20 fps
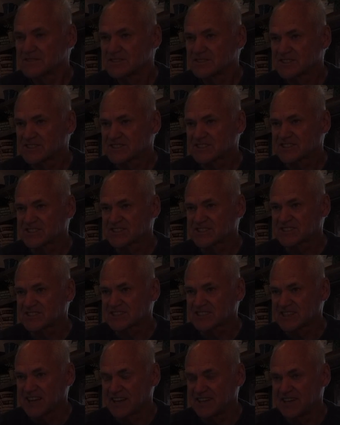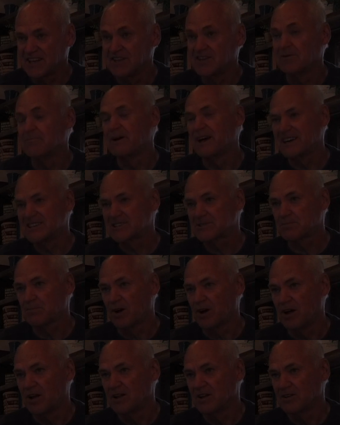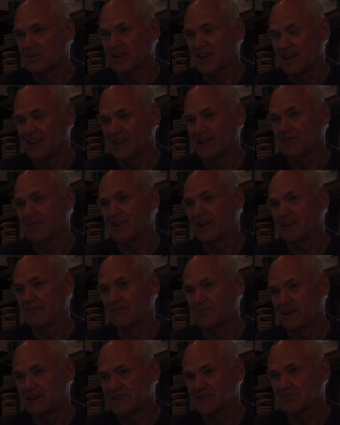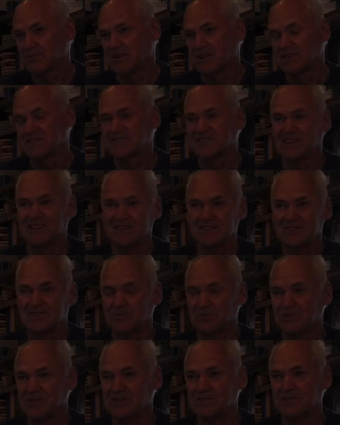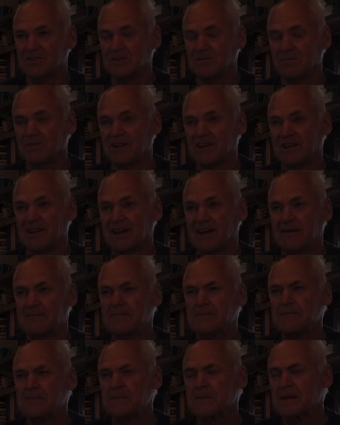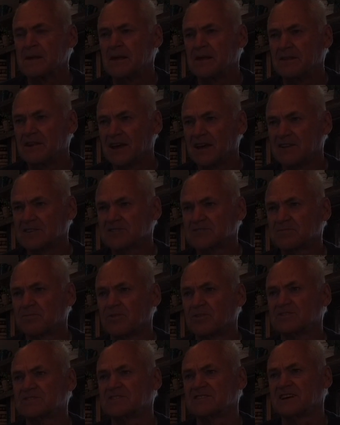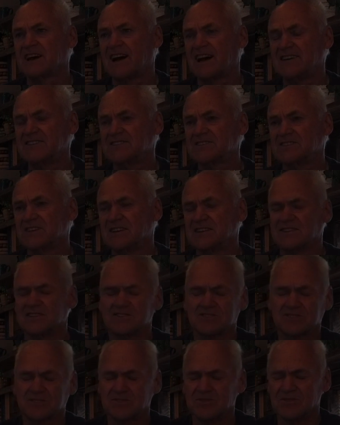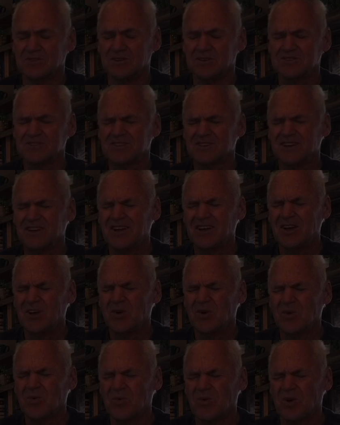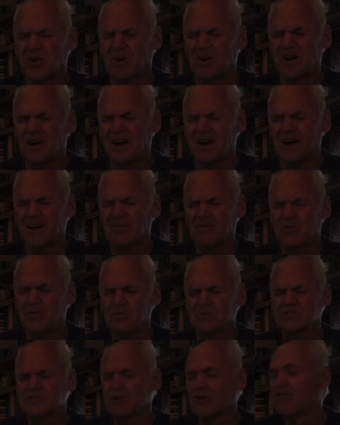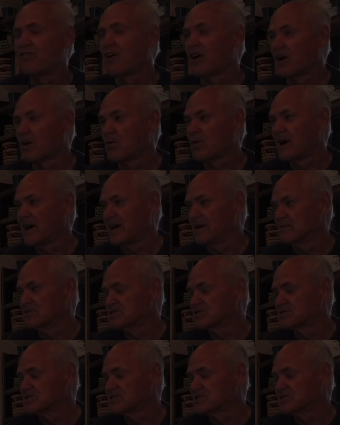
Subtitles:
Sunday. The baseball, okay, they would have baseball on Sunday, so we couldn't play that. The other sports at the schools were we were so far away.